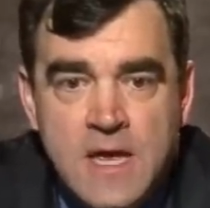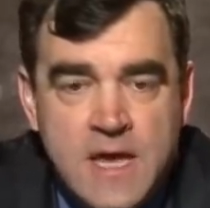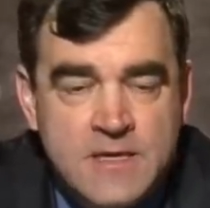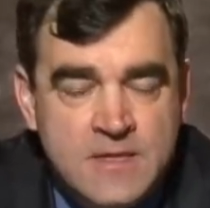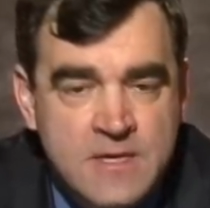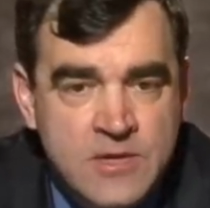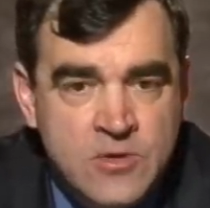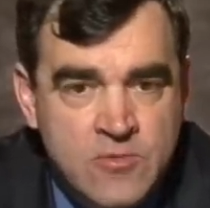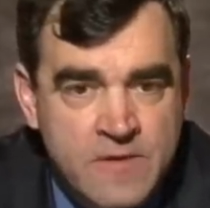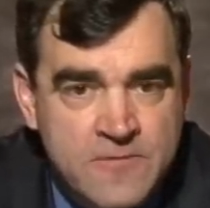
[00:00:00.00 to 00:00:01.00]
And then the
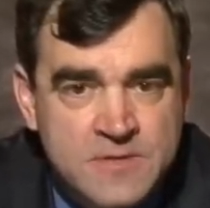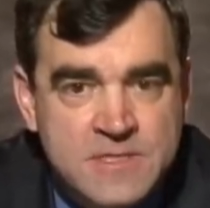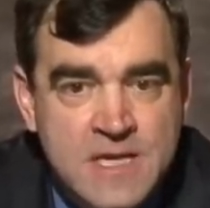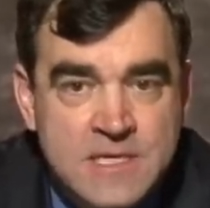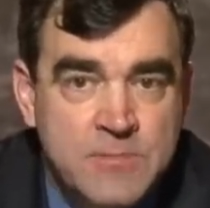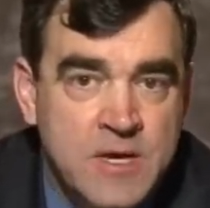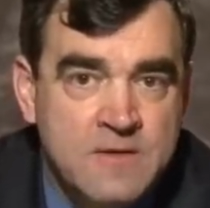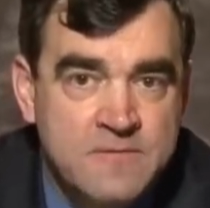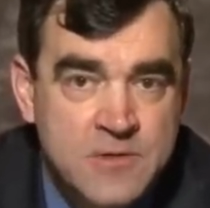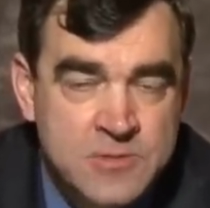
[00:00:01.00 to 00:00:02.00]
other reference, not to be
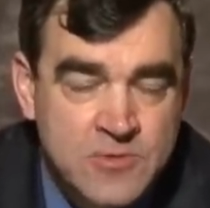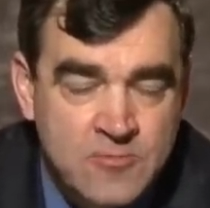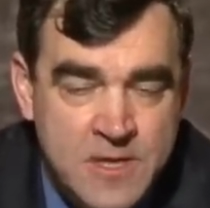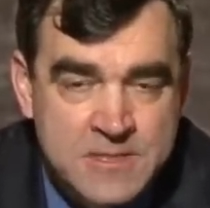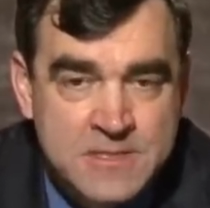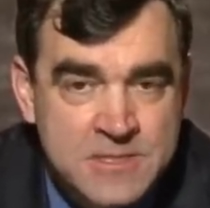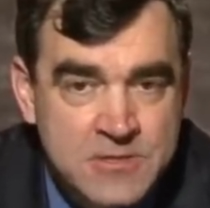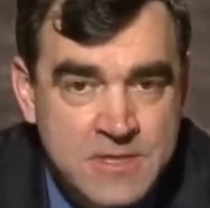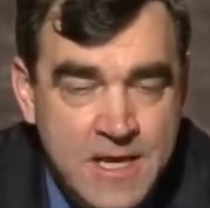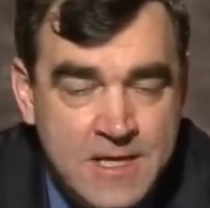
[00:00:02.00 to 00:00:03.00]
confused with residents you
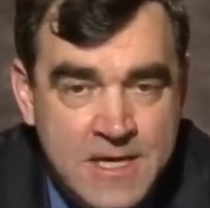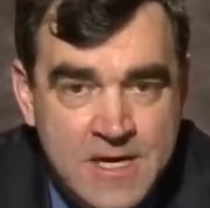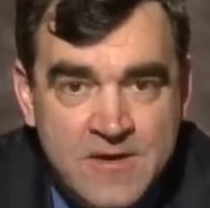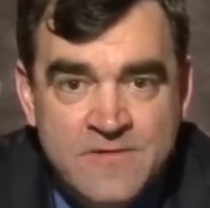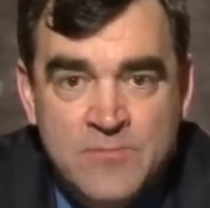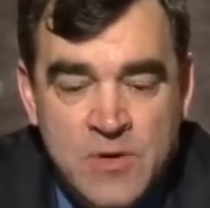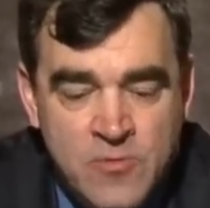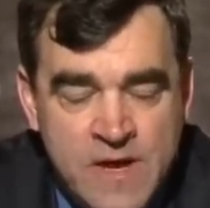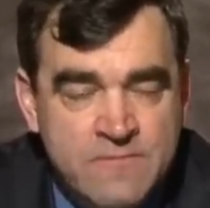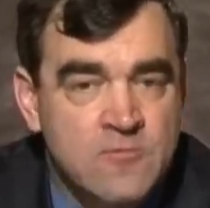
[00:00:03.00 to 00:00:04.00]
take care of, but
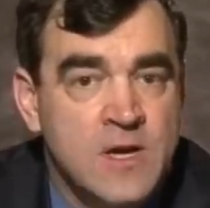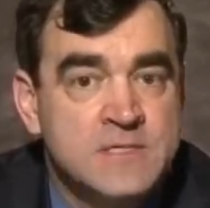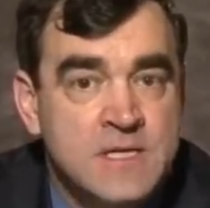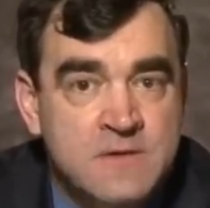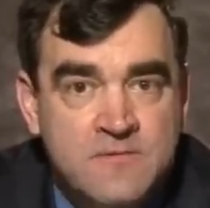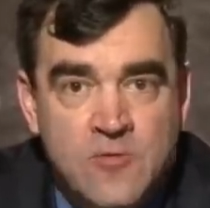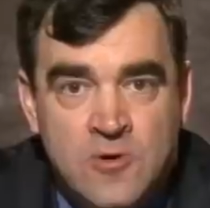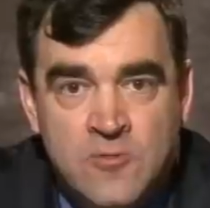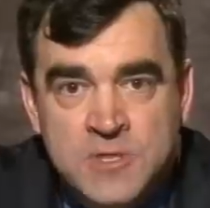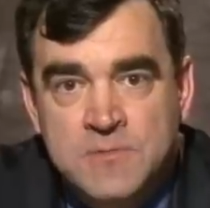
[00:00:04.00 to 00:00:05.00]
we have a resident
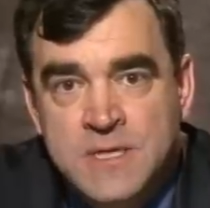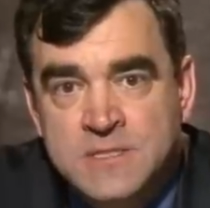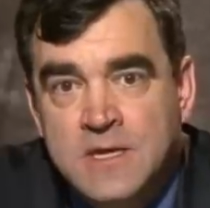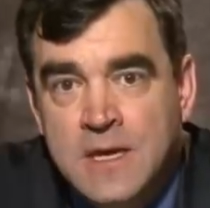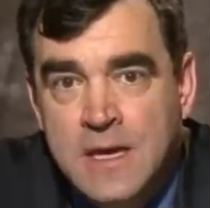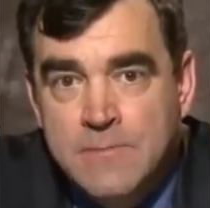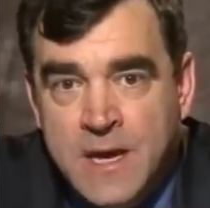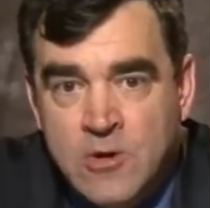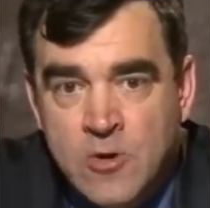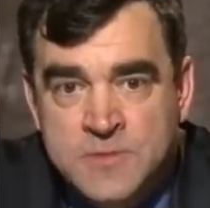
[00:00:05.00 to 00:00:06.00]
flora, which means
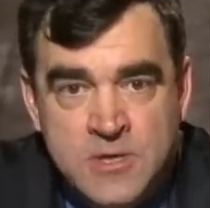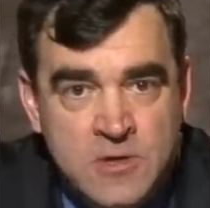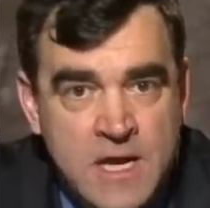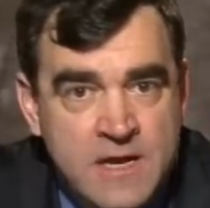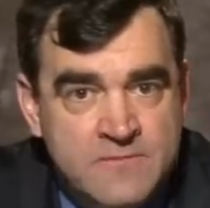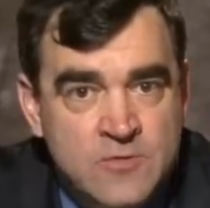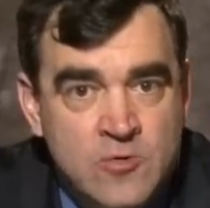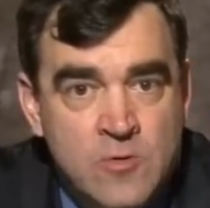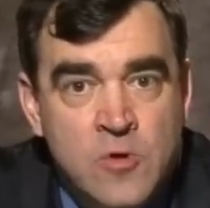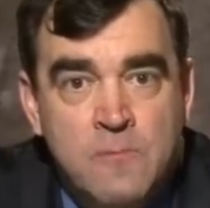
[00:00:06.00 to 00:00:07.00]
microbes that are kind of
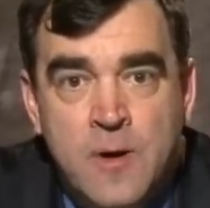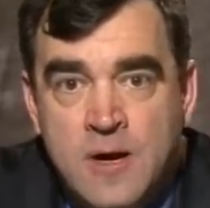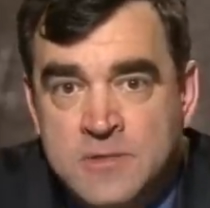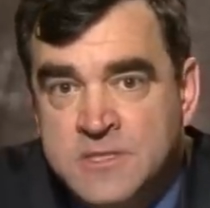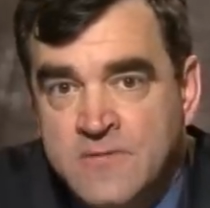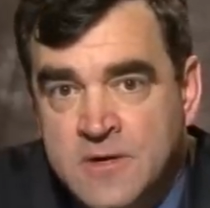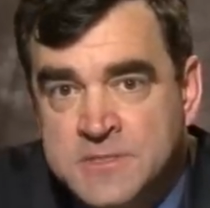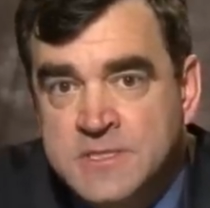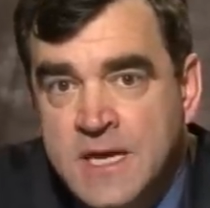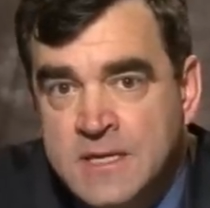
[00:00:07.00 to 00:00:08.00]
normal parts of our
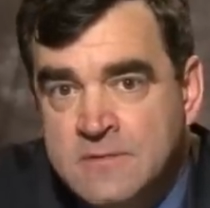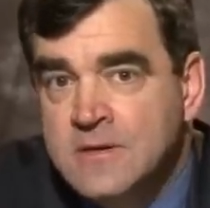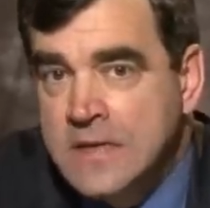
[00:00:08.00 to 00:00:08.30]
skin